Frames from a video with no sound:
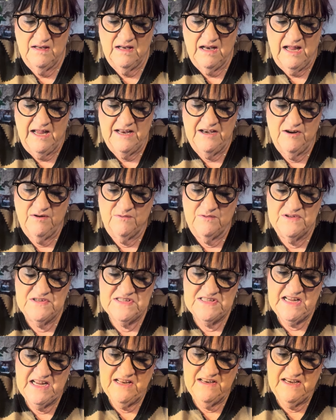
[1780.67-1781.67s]
I don't
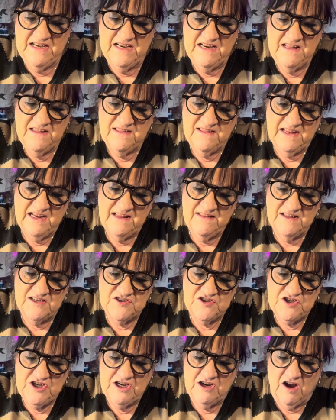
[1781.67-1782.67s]
resent anything that
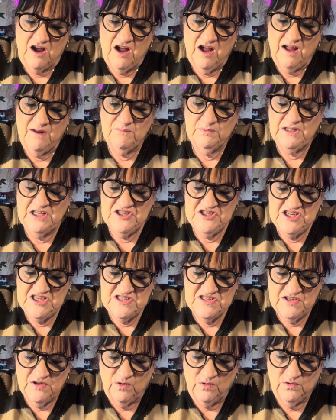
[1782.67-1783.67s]
she got. Plus,
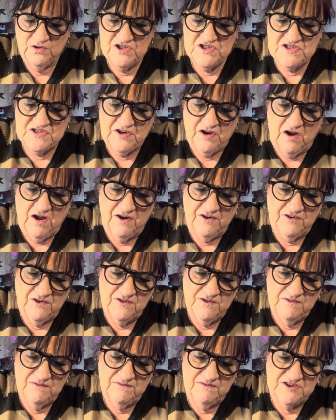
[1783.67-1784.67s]
she's the oldest
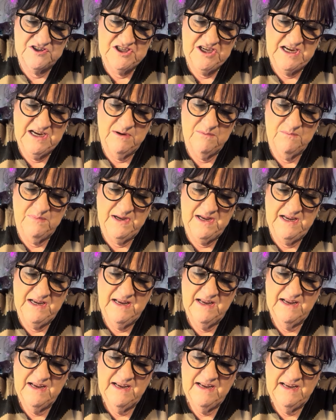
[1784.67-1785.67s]
daughter. She can be
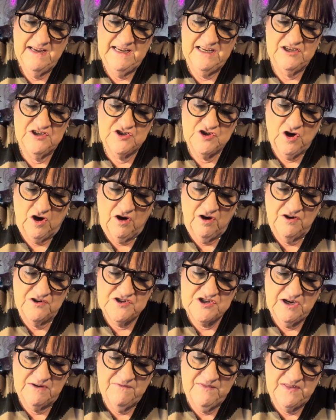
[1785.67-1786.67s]
in
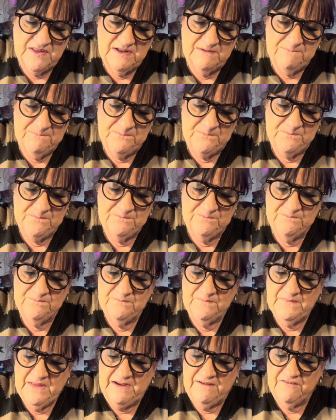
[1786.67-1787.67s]
charge of
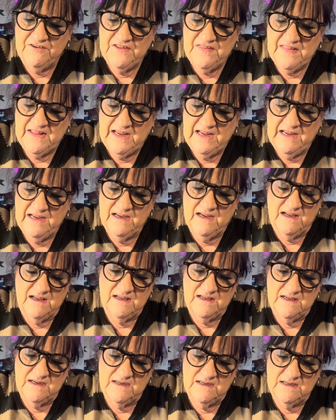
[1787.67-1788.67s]
everything.
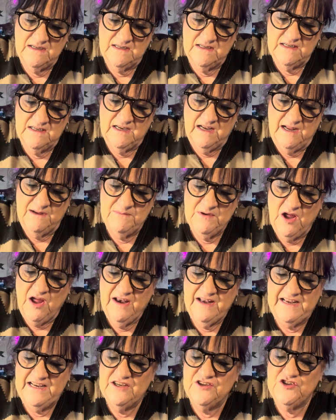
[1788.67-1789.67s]
I'm not
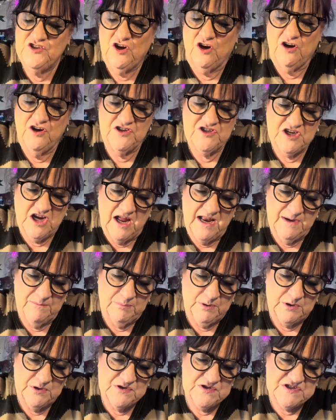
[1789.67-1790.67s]
an in-charge kind of
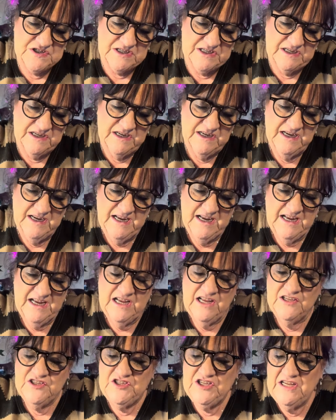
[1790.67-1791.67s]
person.
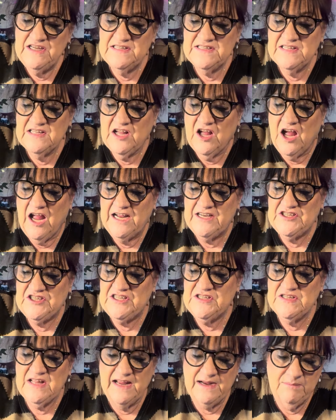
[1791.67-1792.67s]
She's
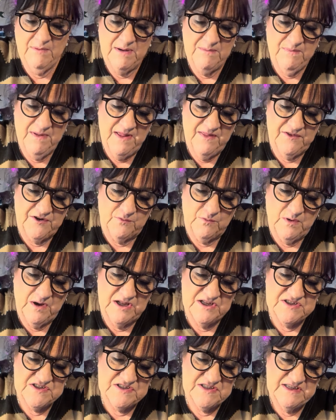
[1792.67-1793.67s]
like my mother
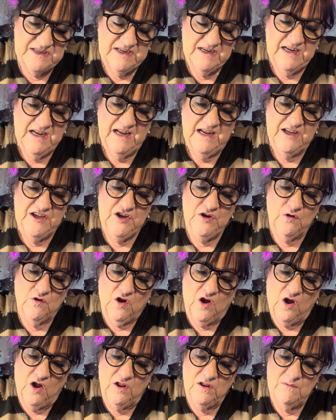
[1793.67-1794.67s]
was. You
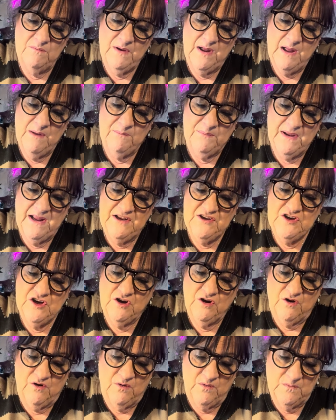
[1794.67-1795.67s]
call them up and you
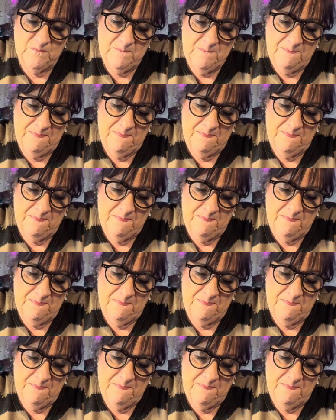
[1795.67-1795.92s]
go,